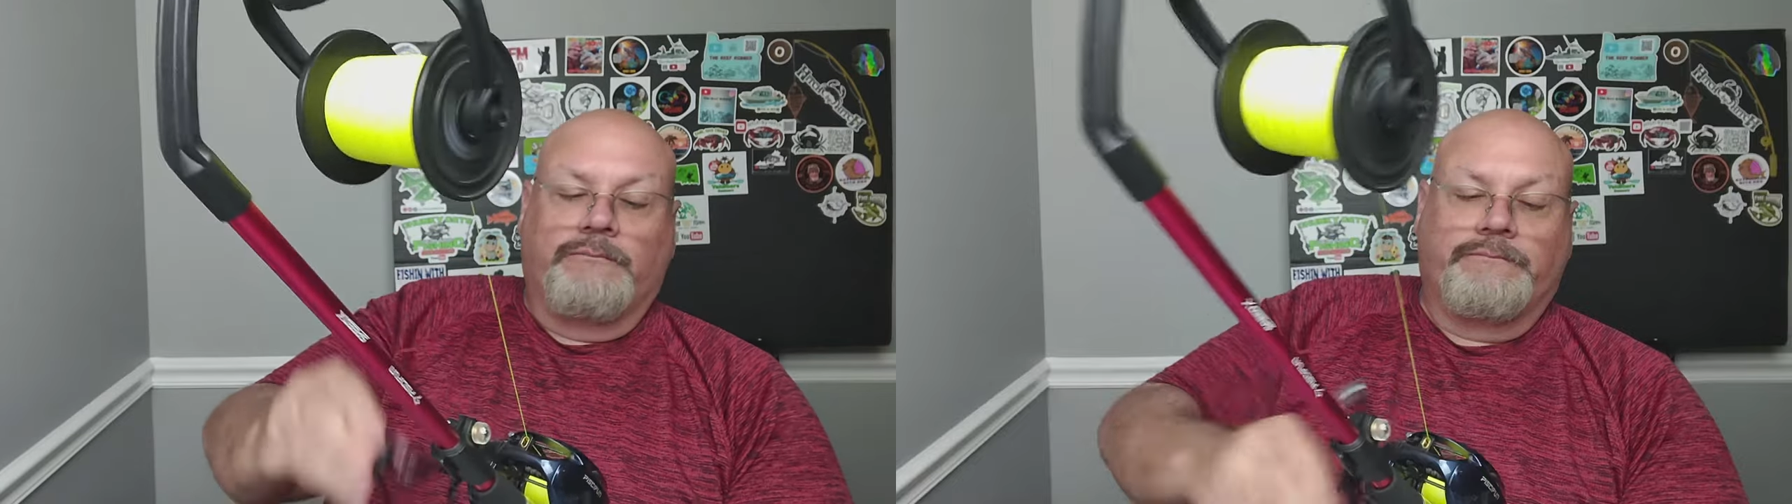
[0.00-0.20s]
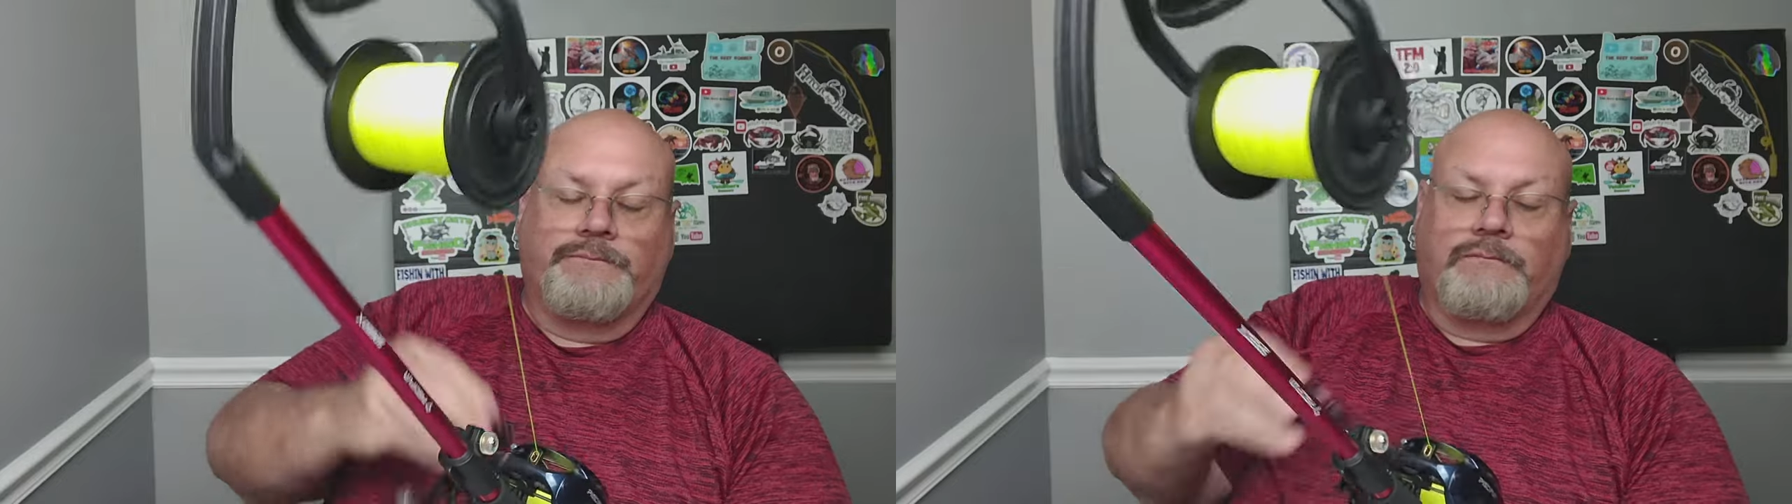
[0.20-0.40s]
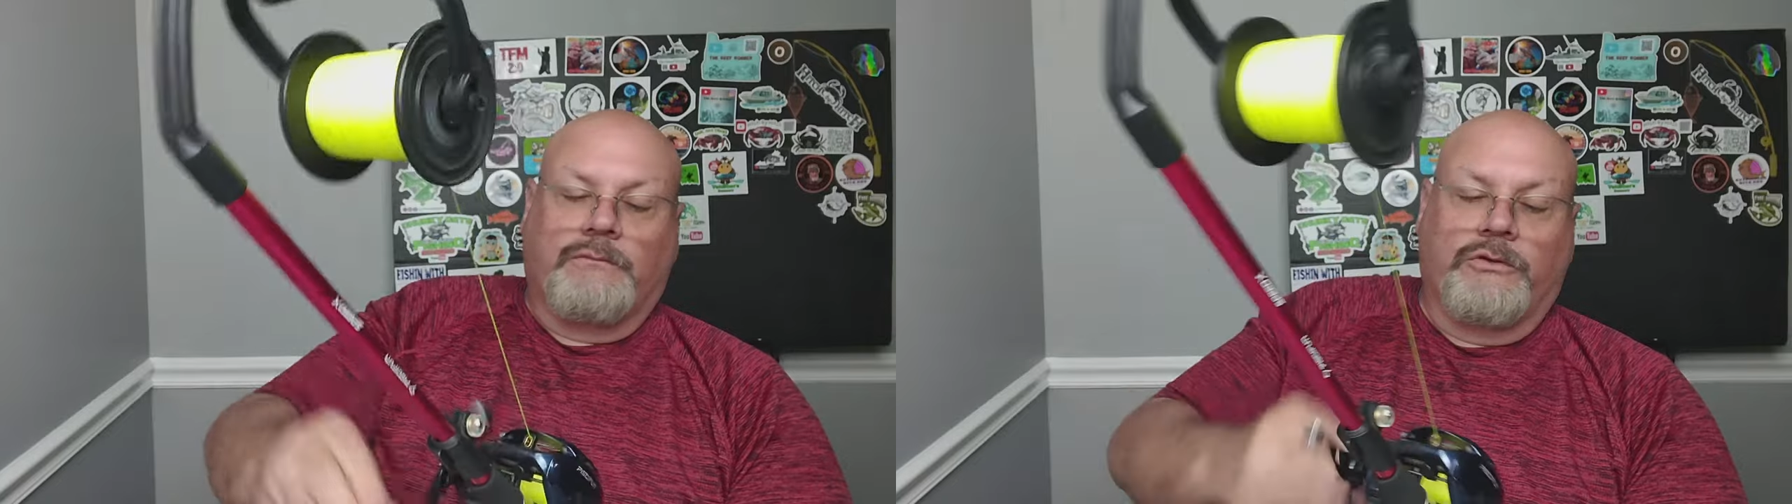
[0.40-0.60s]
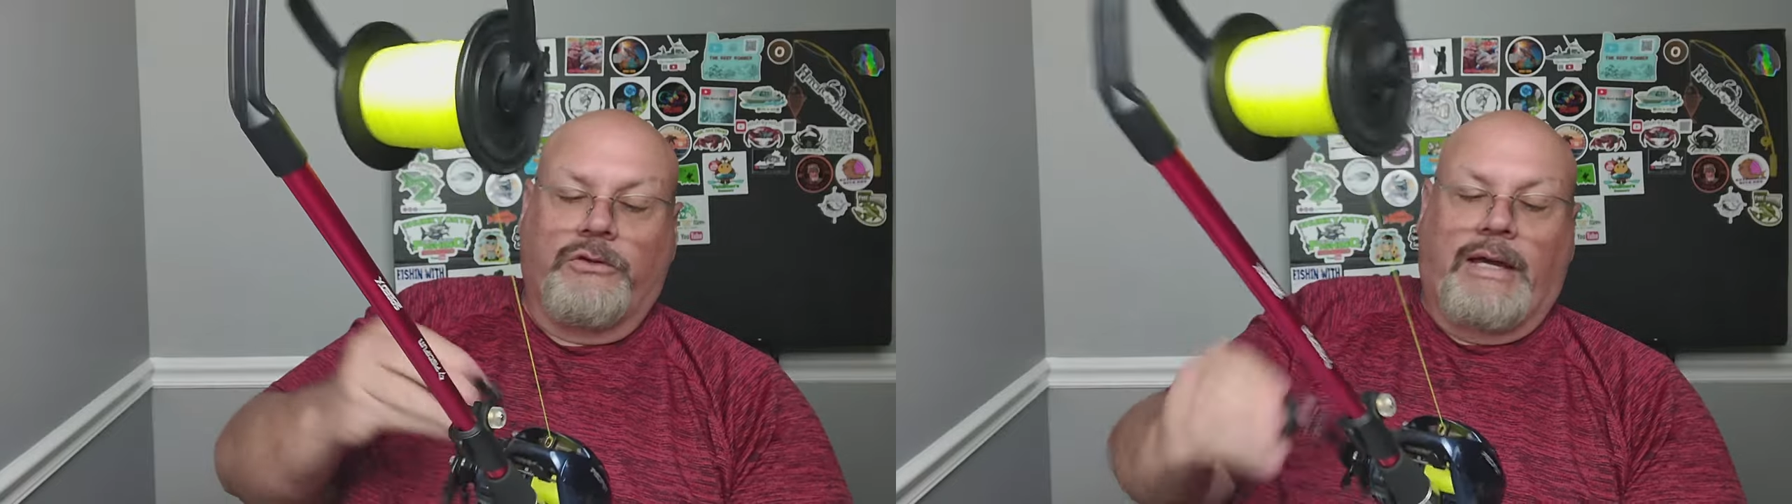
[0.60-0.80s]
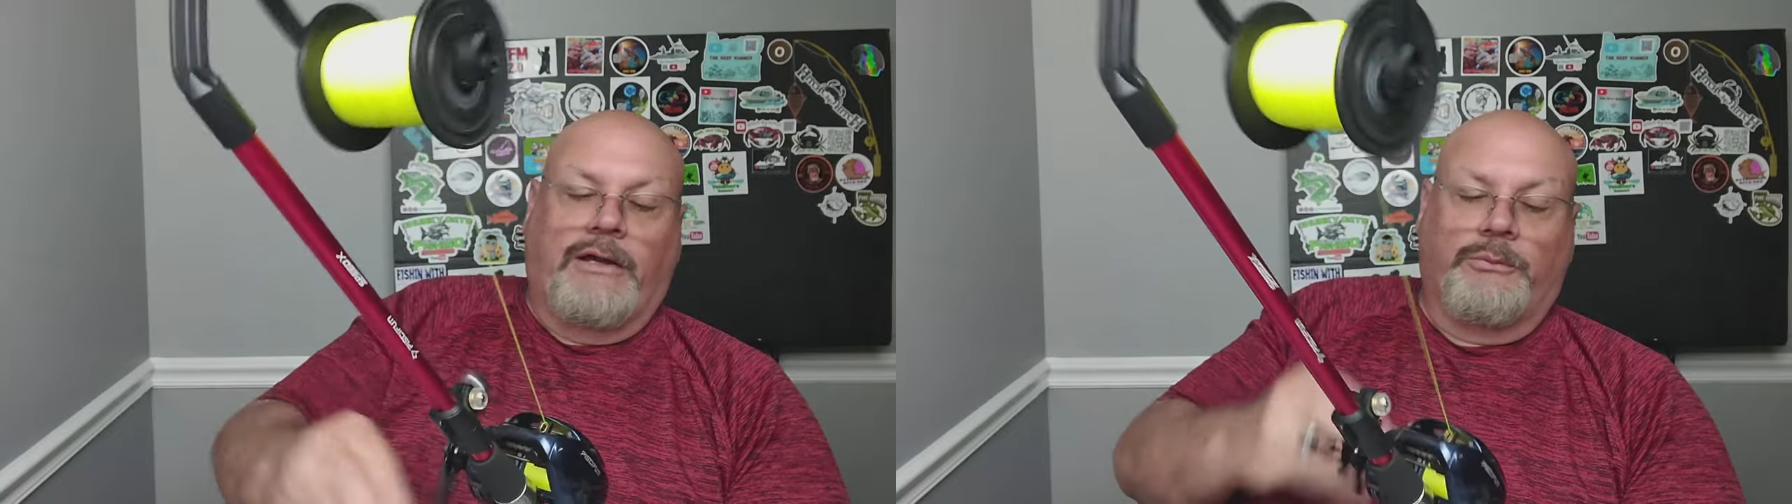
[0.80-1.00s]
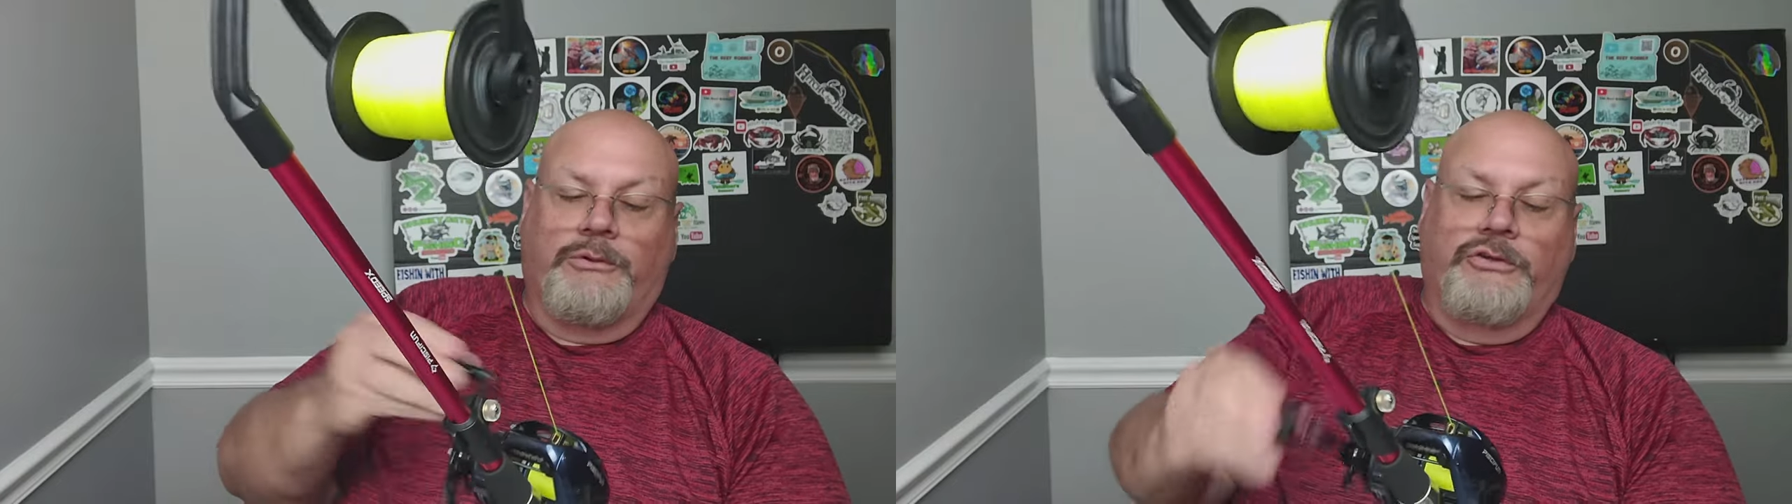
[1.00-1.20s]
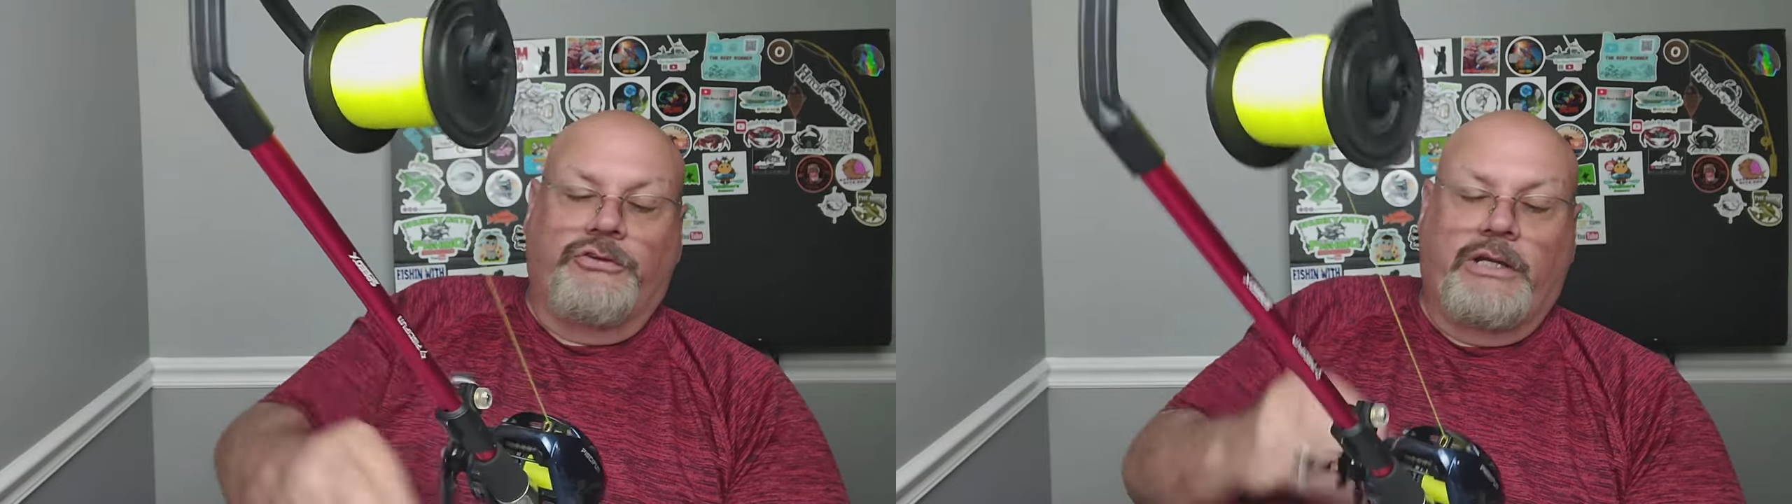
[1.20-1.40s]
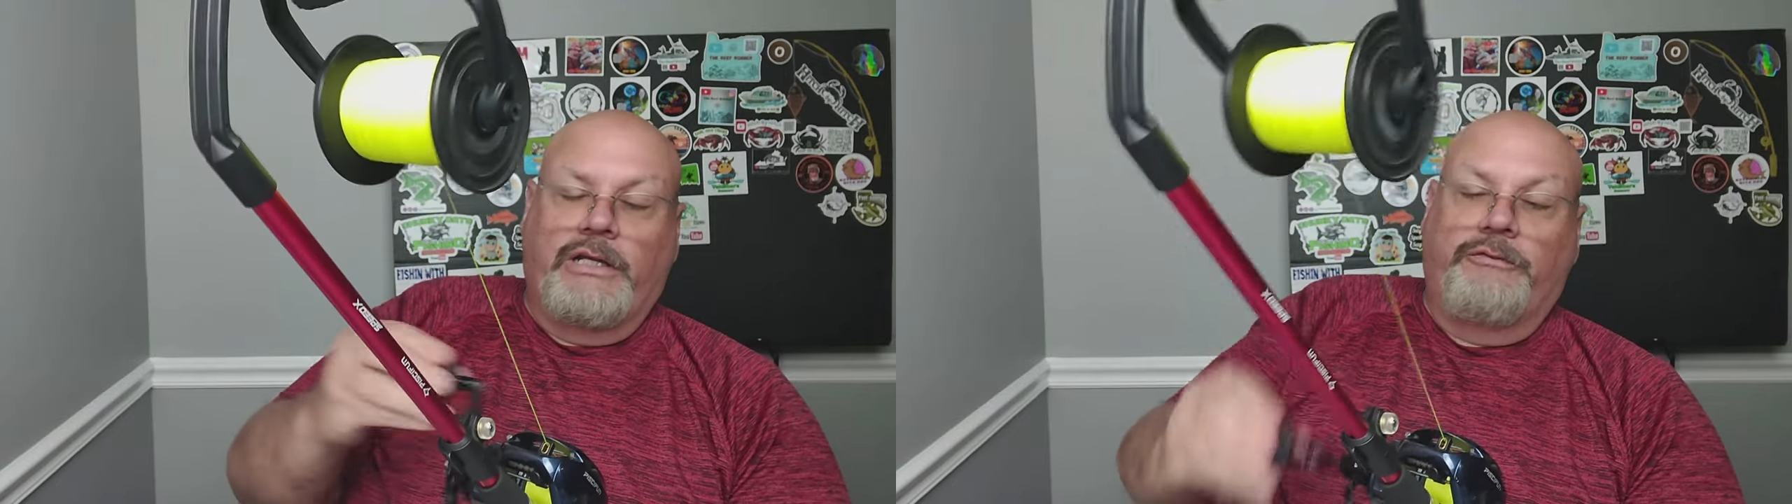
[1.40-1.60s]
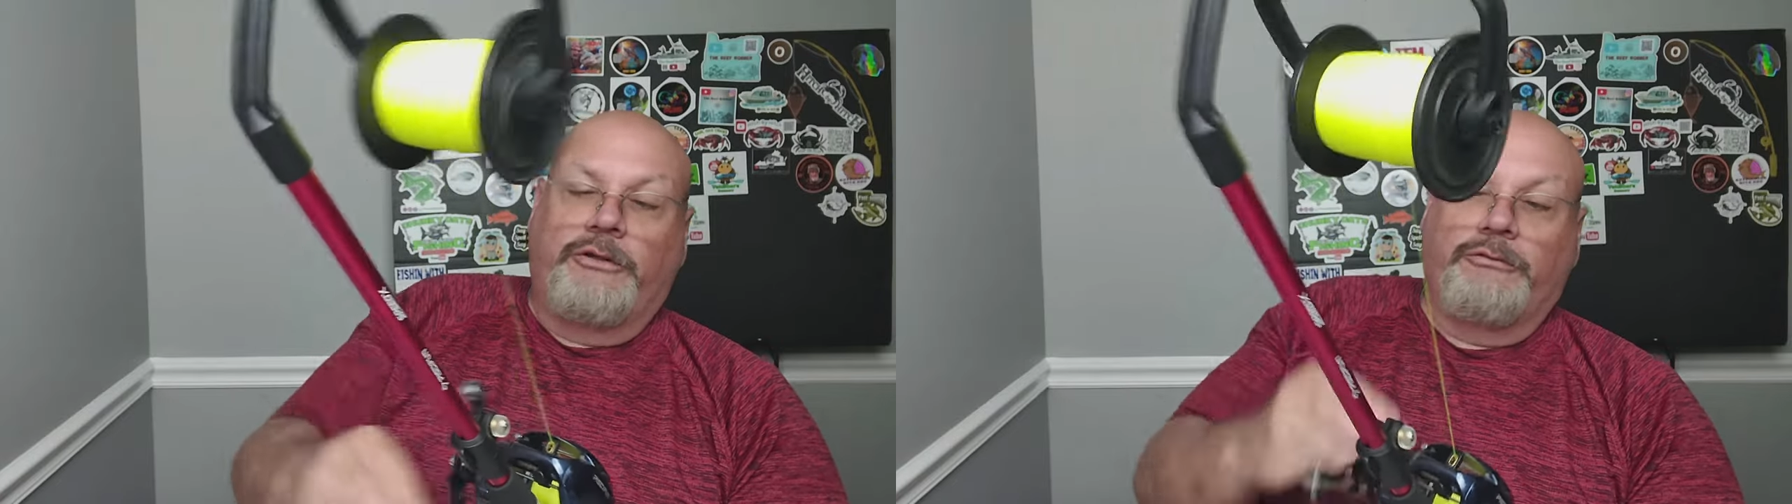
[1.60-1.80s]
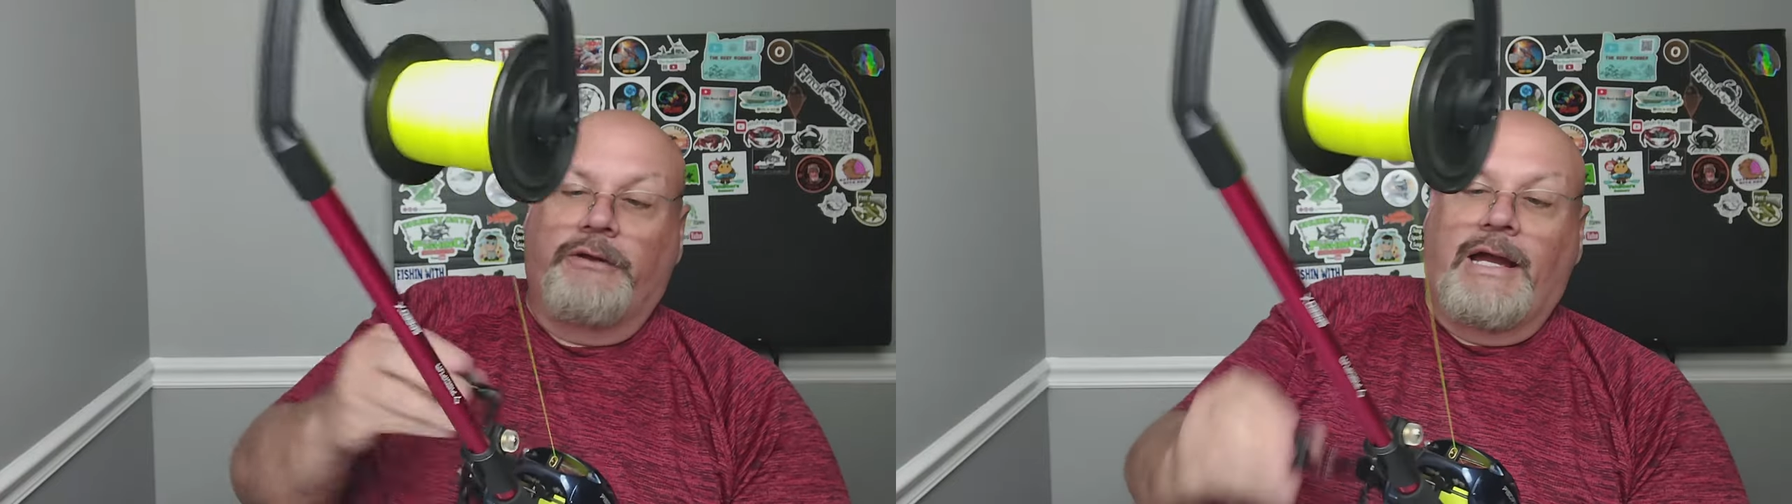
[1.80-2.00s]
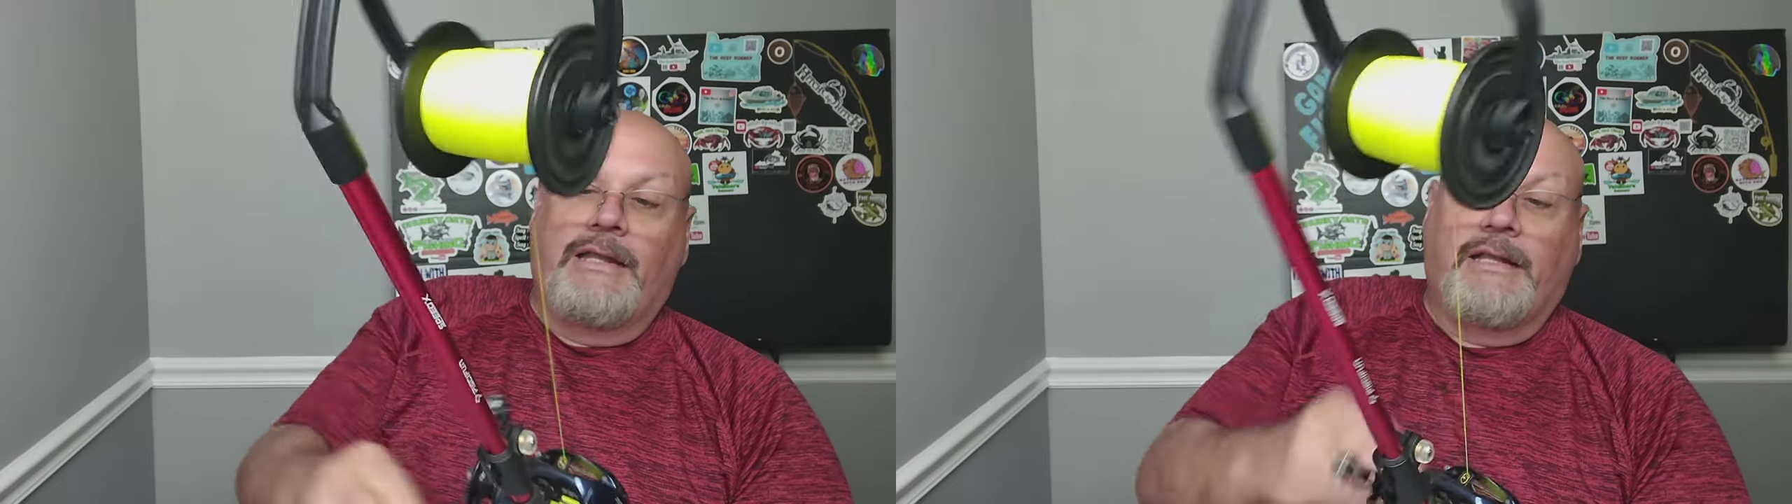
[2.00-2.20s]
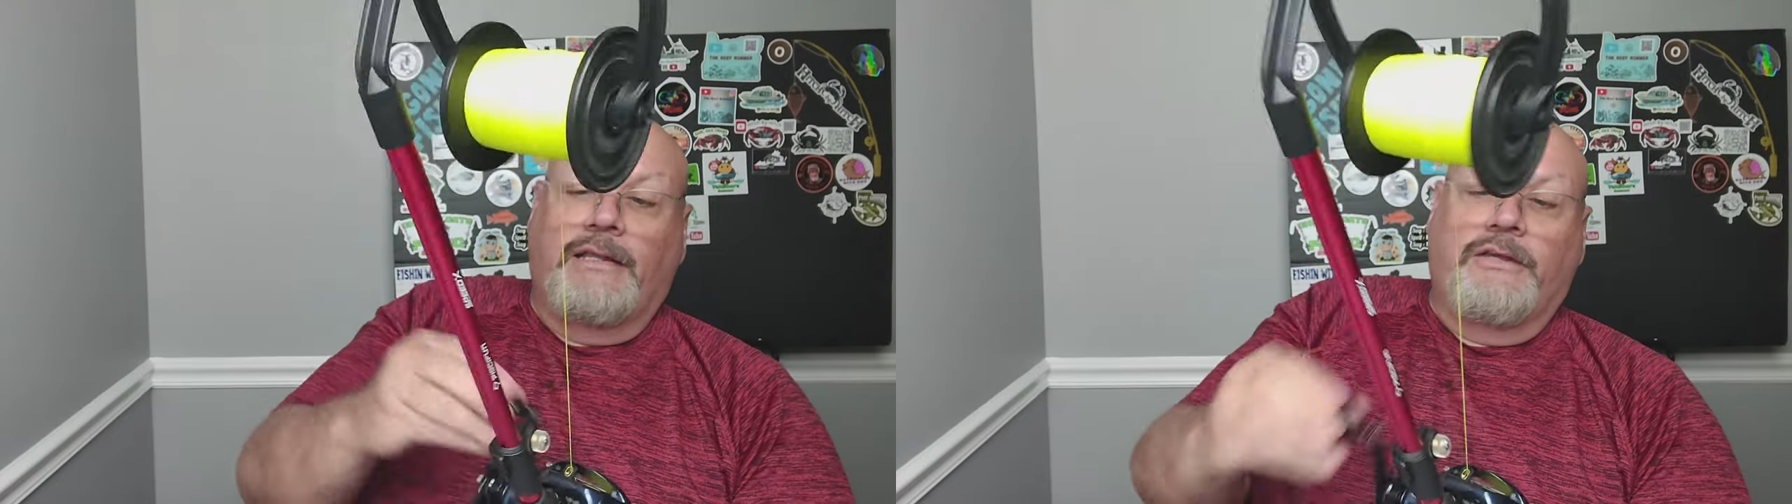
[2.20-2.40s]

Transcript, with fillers: So I'd appreciate it if you find